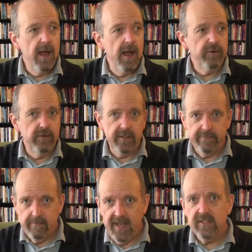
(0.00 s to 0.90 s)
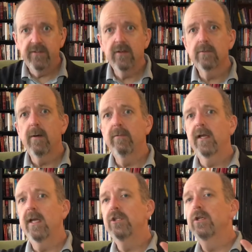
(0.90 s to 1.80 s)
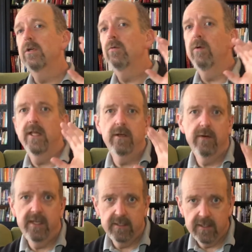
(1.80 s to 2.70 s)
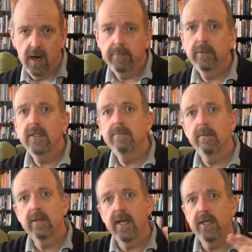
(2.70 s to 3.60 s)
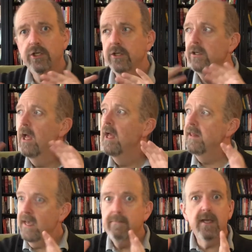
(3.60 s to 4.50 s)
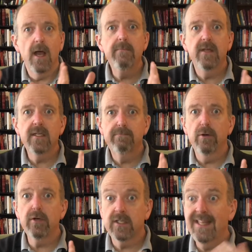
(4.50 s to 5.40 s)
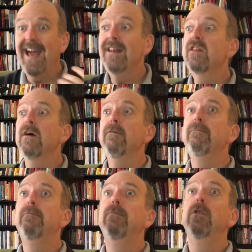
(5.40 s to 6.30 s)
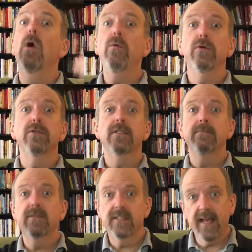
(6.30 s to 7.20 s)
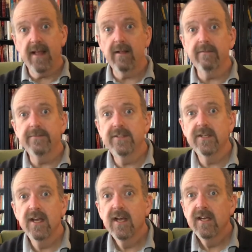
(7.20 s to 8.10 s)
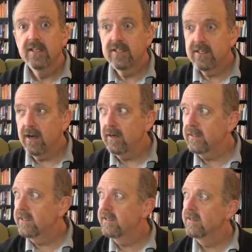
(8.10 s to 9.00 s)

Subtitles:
Greenleaf and Mansfield's publication, whether it is Carpelli's publication, they become these books that the locals themselves start